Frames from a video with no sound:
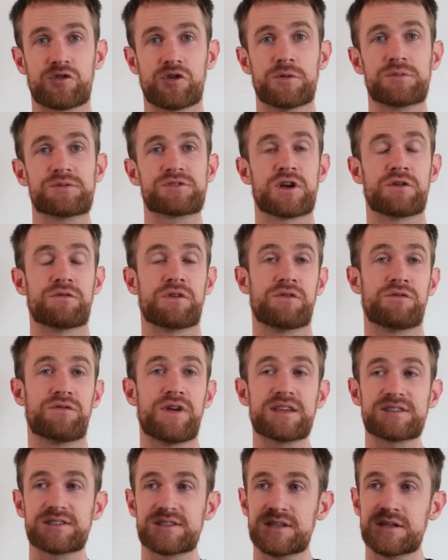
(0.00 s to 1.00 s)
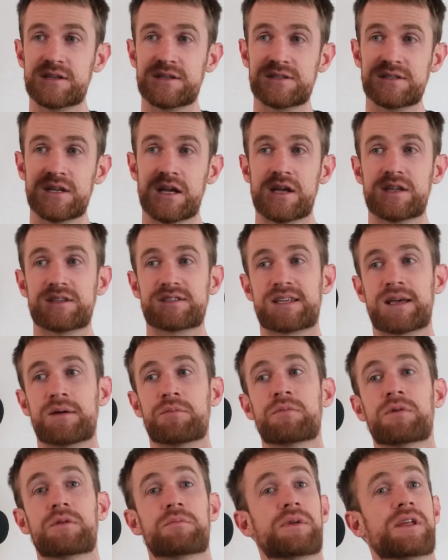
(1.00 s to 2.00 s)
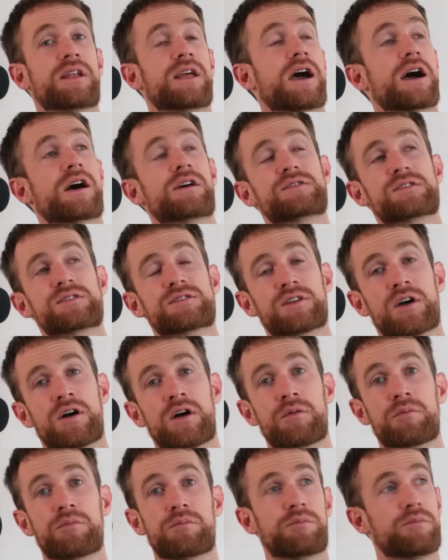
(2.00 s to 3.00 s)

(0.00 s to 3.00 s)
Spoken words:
groups of investors. Some media houses are